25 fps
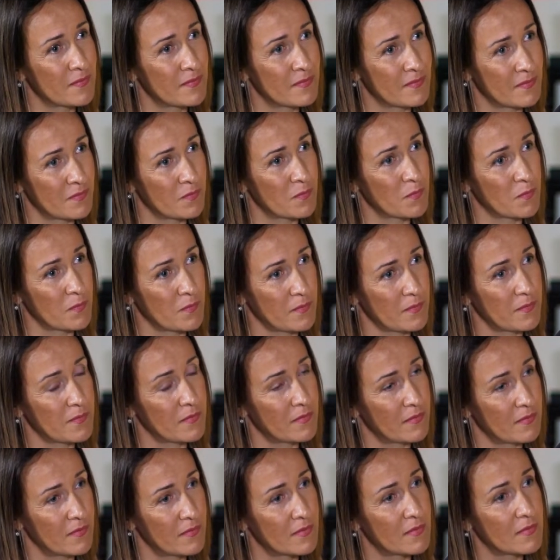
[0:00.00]
does
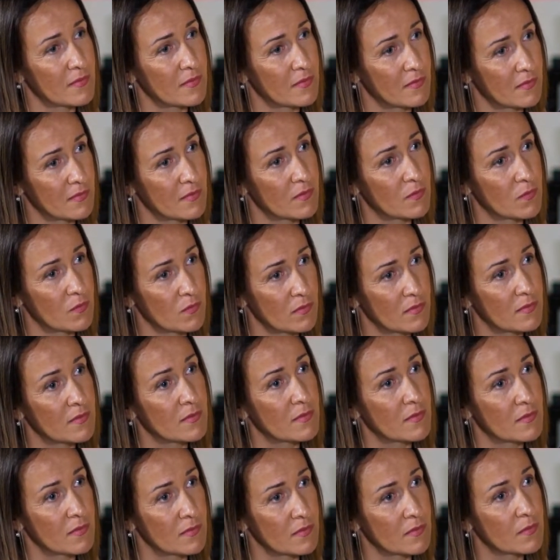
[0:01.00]
resilience relate
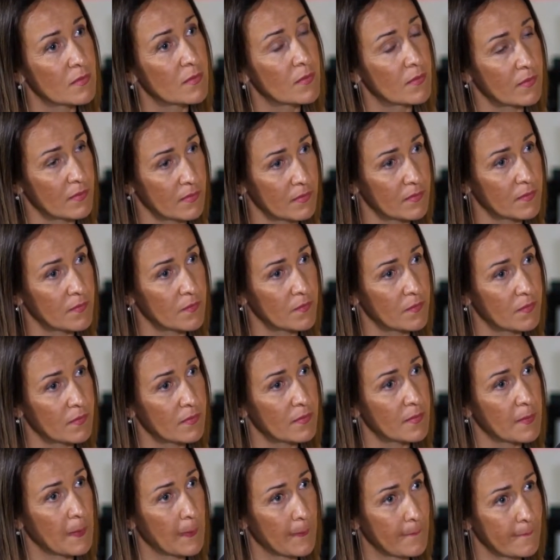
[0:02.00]
to change? Let's
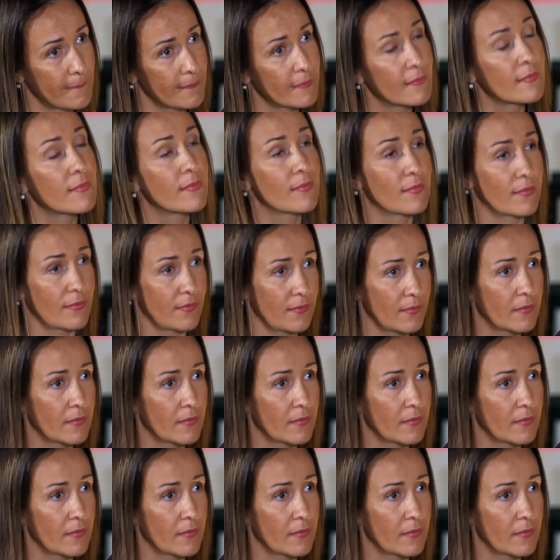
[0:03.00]
just talk a little bit